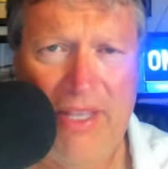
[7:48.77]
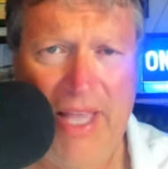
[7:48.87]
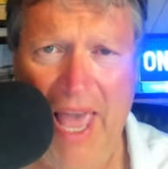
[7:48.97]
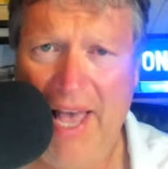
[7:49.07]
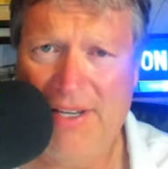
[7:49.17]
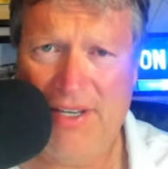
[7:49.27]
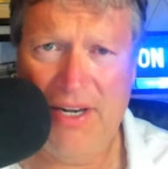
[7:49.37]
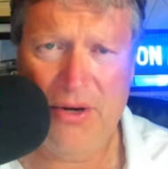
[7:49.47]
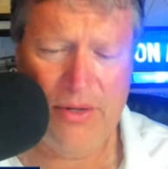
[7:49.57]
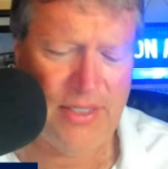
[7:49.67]
cast
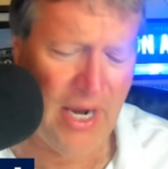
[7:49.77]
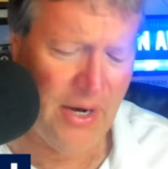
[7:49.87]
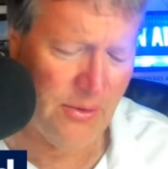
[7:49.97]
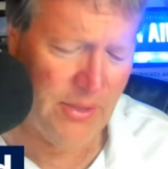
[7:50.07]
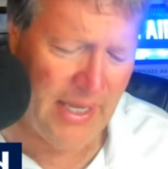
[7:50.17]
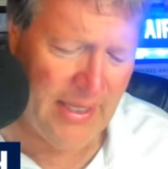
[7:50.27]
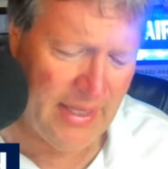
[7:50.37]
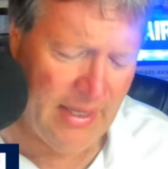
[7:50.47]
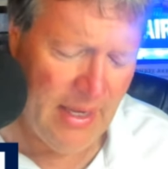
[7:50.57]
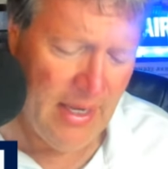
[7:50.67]
on your entire leg
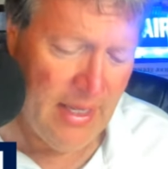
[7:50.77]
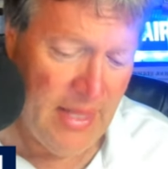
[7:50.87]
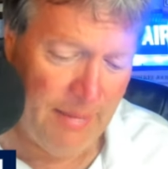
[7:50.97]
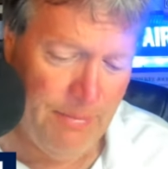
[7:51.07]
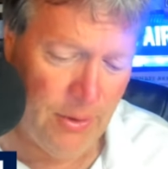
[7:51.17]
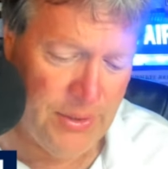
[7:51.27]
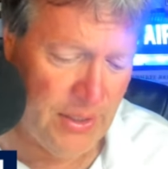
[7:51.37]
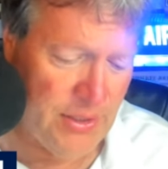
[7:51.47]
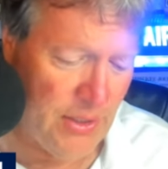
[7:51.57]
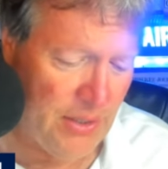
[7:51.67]
that that
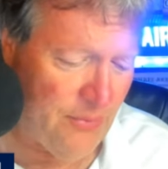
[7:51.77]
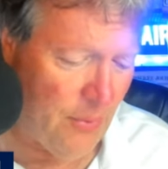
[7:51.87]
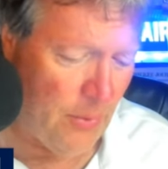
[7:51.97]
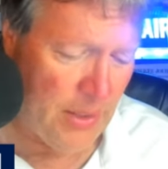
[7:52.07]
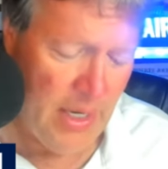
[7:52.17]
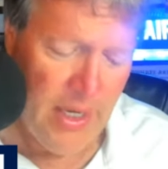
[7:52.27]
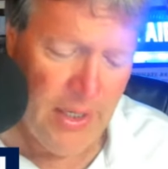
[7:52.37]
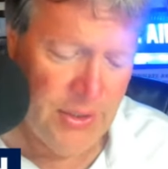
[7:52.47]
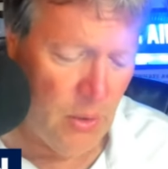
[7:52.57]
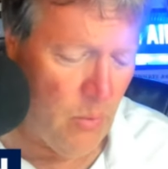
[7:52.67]
person is looking forward
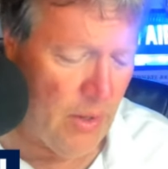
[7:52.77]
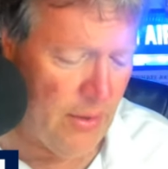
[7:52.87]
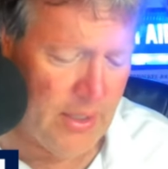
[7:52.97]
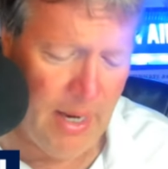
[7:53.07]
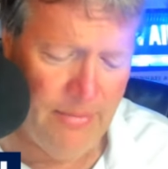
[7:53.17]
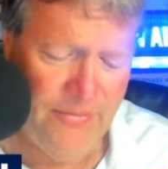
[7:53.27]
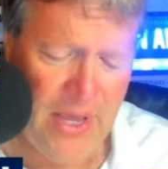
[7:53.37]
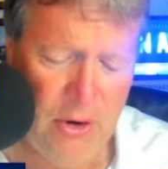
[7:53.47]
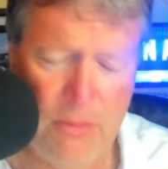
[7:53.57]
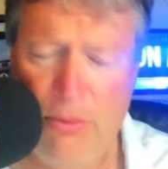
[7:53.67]
so whether a cub
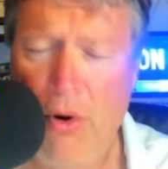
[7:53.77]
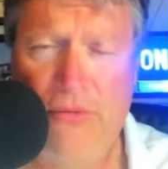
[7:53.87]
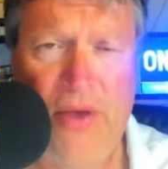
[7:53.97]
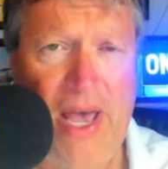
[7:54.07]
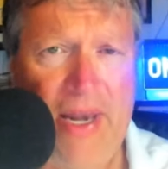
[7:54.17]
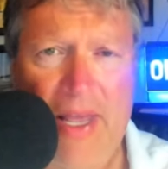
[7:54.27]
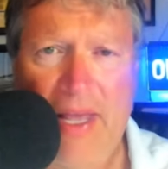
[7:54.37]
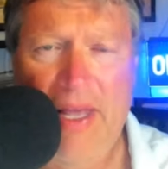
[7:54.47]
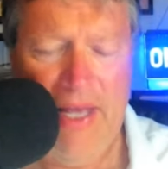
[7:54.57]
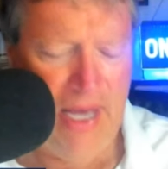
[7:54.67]
fan or a brewer fan
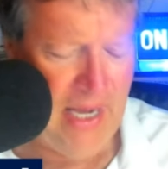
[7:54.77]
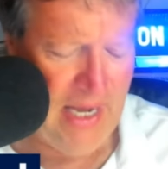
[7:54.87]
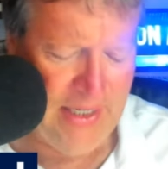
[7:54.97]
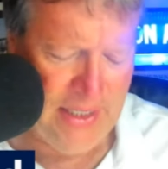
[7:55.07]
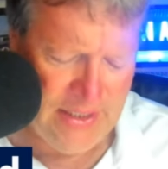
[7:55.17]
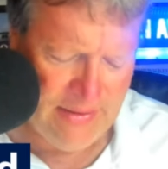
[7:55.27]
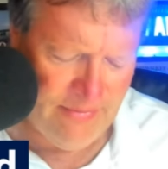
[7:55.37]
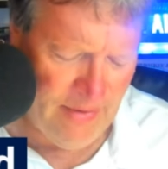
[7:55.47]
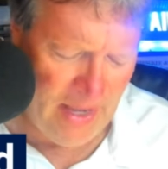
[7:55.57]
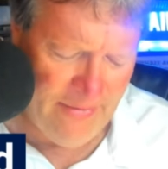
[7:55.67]
i
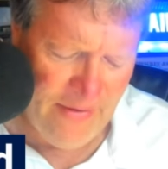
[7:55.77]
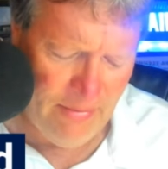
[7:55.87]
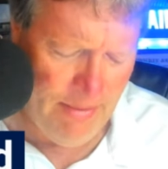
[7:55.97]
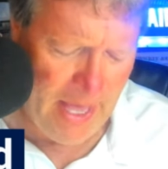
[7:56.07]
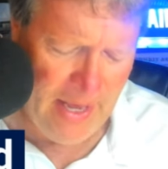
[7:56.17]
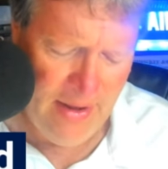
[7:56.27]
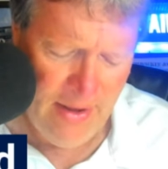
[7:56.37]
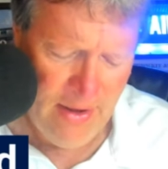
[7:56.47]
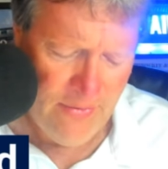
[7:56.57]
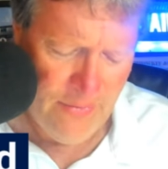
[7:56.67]
just i felt bad
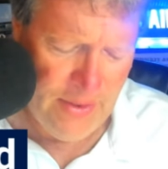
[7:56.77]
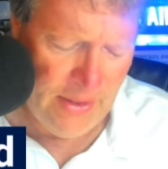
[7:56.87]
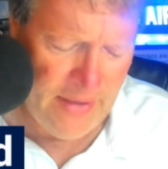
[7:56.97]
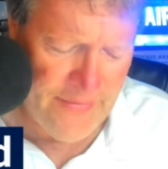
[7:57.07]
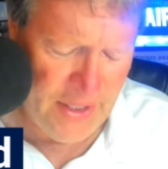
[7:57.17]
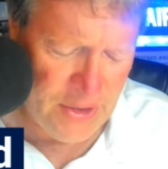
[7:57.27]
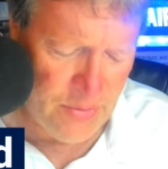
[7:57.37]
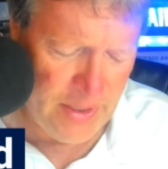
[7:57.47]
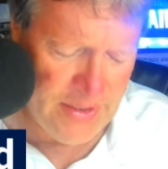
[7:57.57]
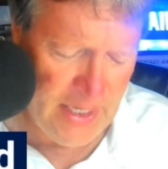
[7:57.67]
for the 11
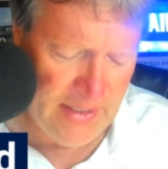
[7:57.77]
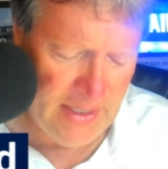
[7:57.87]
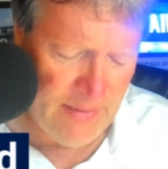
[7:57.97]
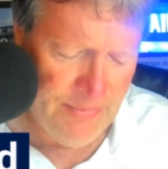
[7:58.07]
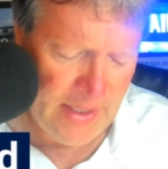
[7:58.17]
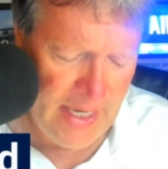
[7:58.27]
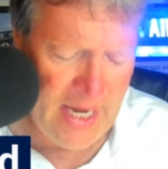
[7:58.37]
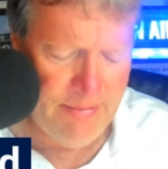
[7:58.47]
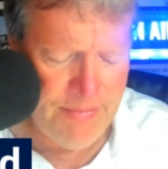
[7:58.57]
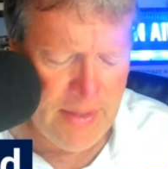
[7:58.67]
injuries that uh,
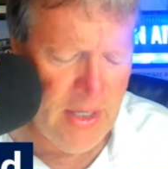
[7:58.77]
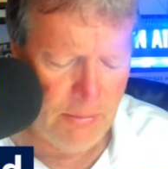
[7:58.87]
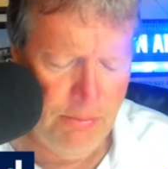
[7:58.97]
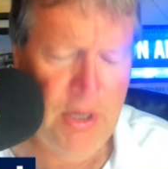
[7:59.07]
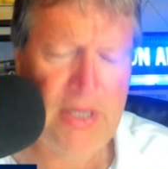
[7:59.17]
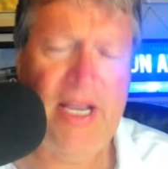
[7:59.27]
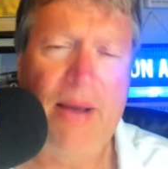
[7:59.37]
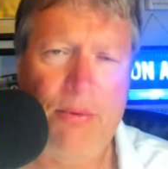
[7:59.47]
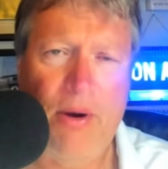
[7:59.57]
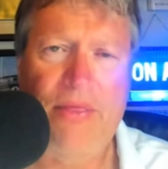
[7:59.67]
kind of you know put a
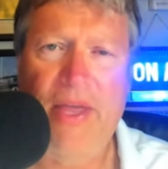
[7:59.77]
damper on